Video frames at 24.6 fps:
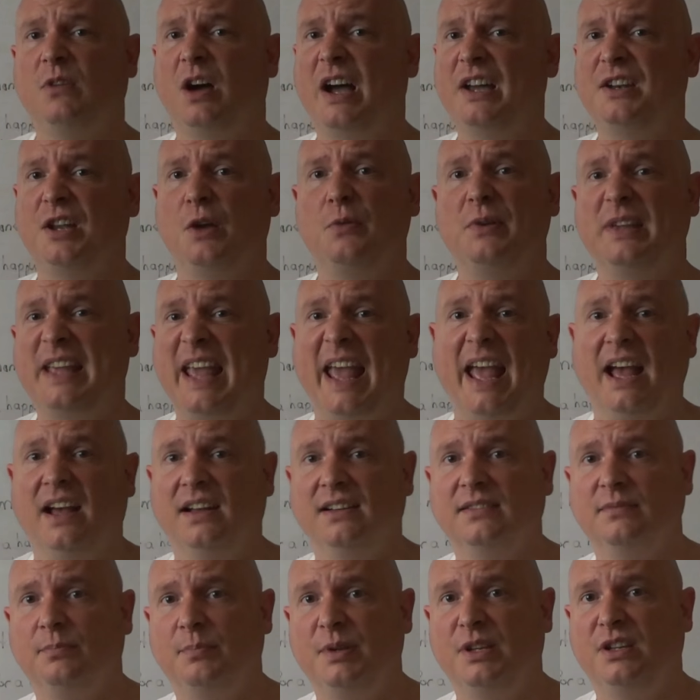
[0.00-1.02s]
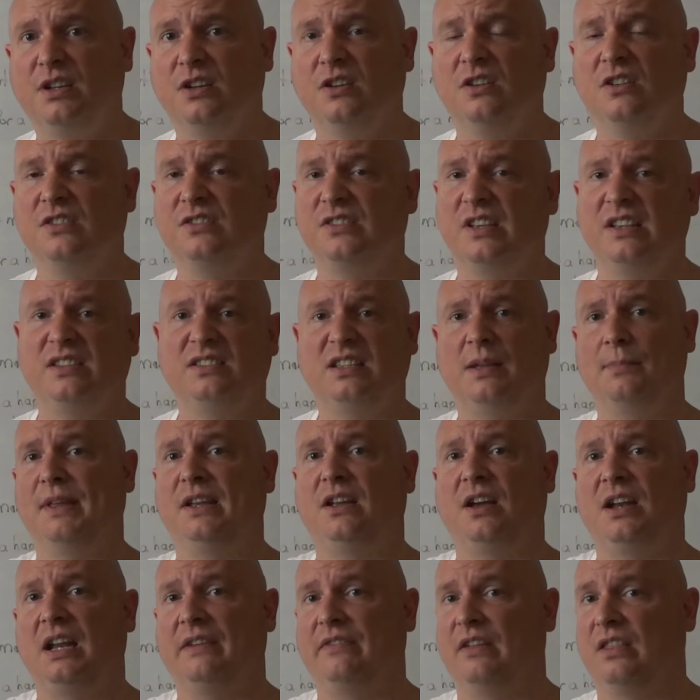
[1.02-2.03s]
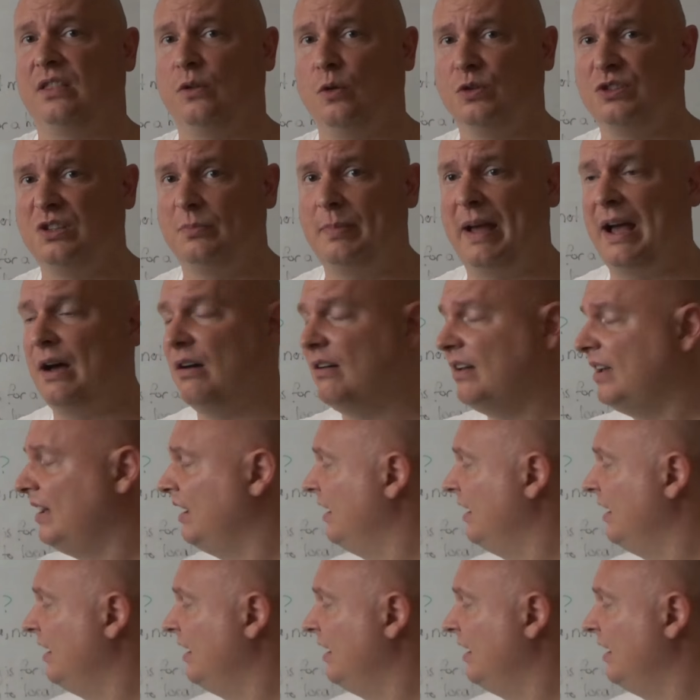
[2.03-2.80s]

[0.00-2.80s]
I don't care, because it's something I never thought about.